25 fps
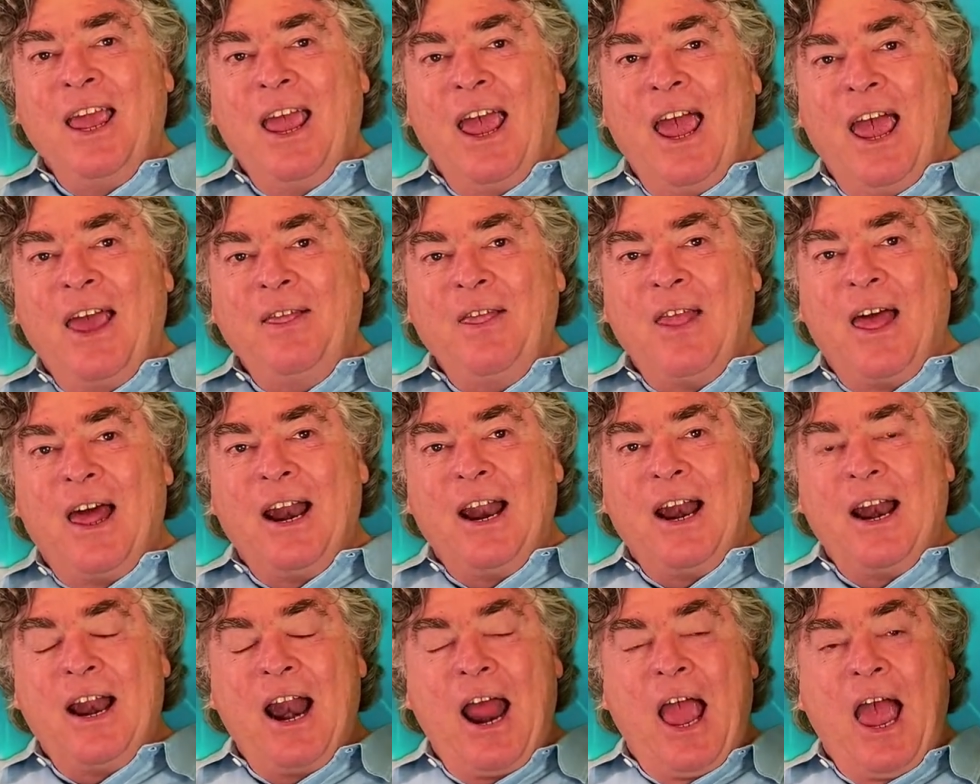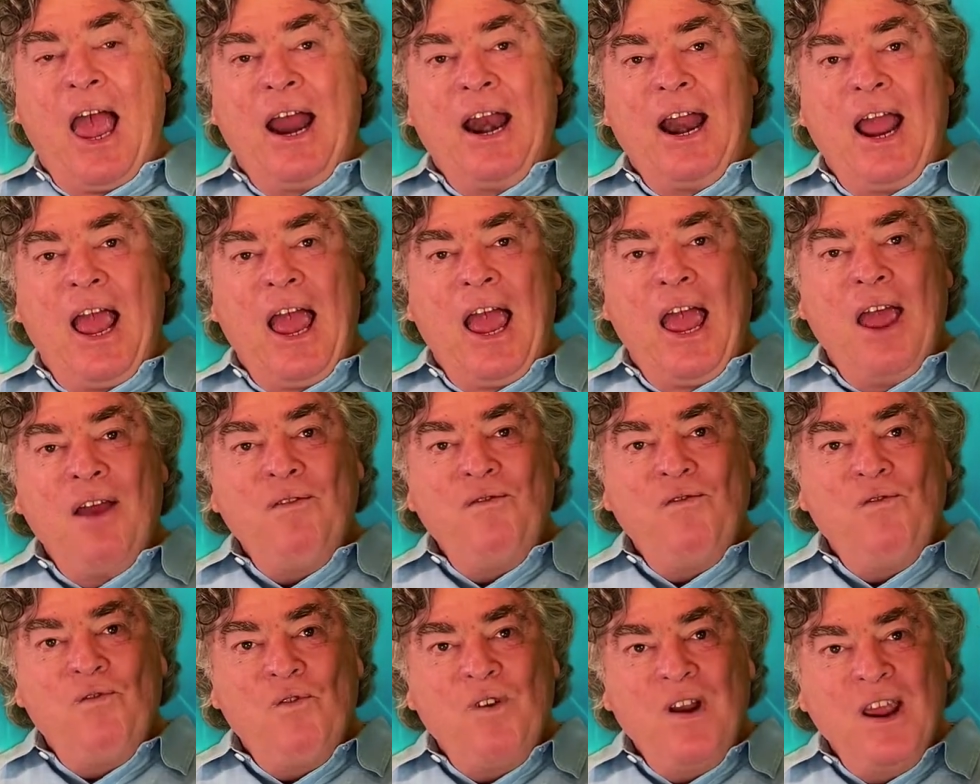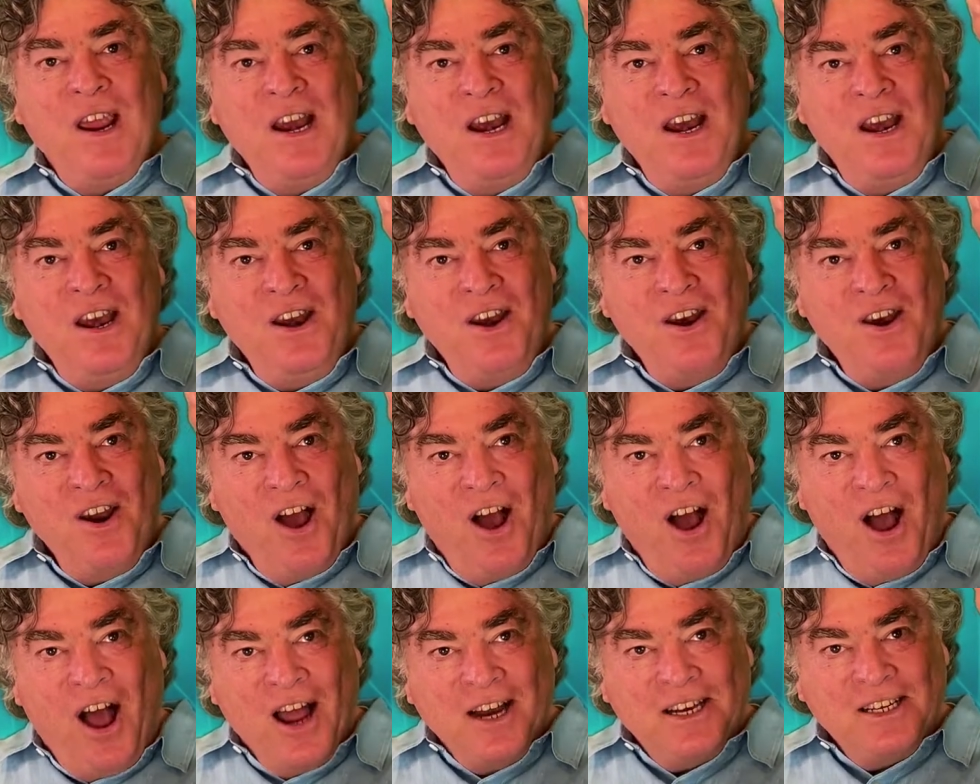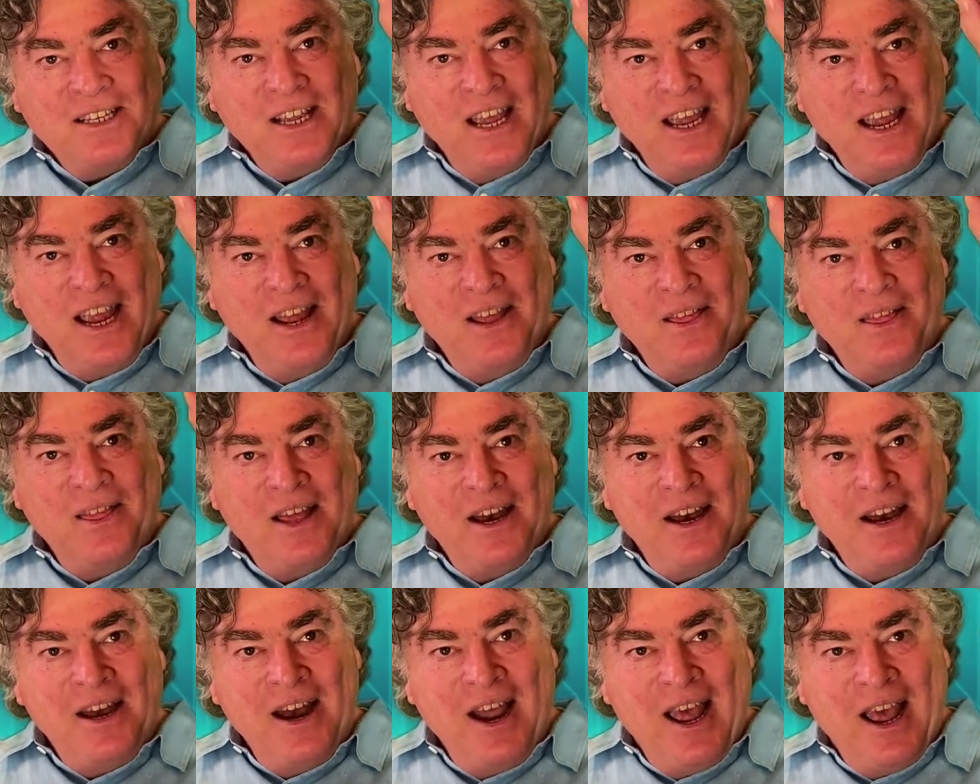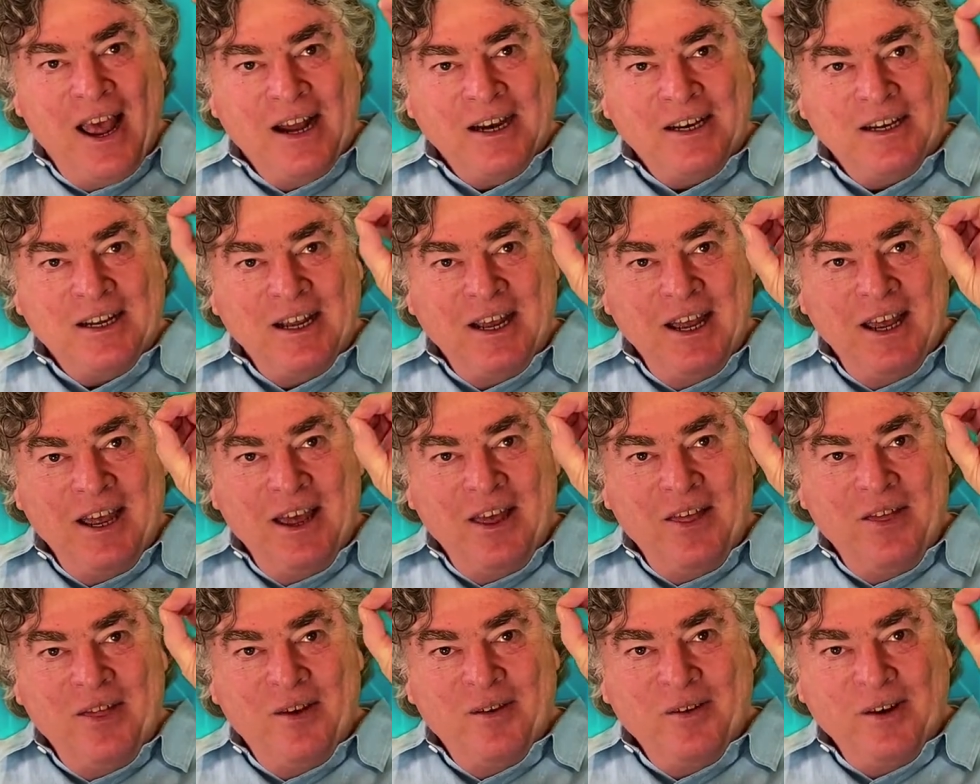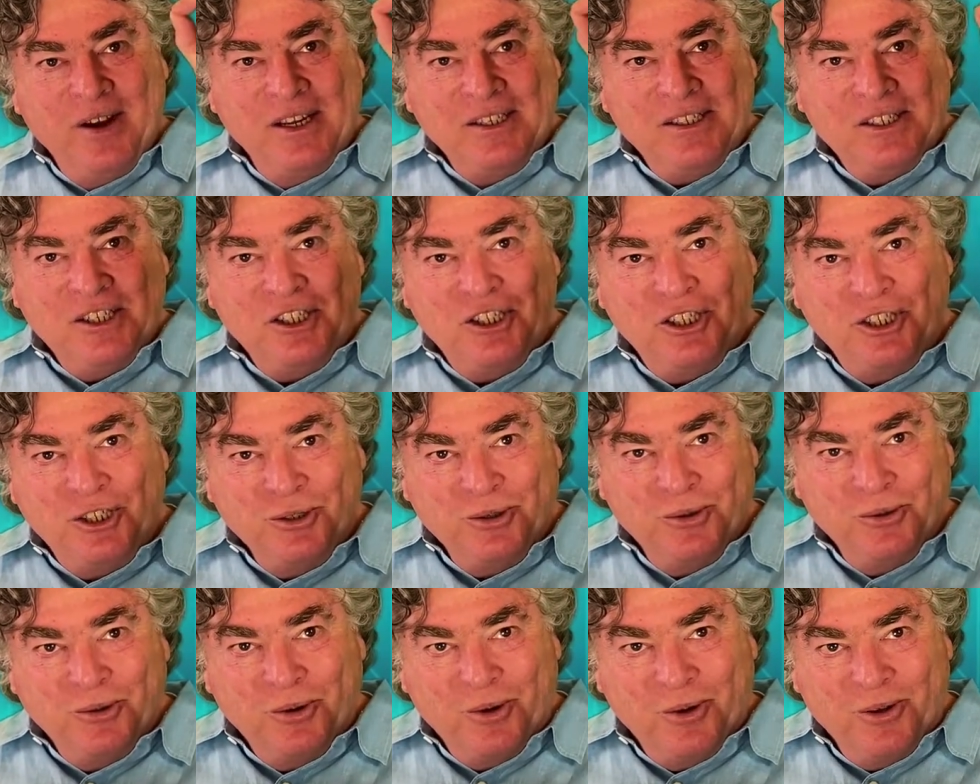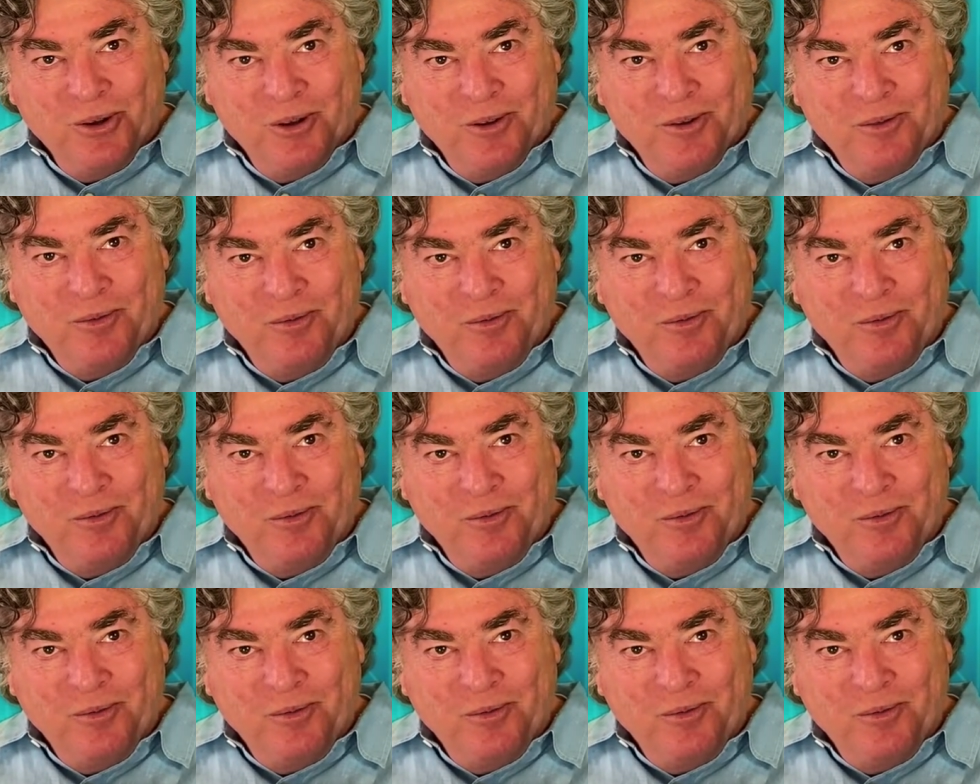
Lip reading: And that at every knot in the net, there is a jewel.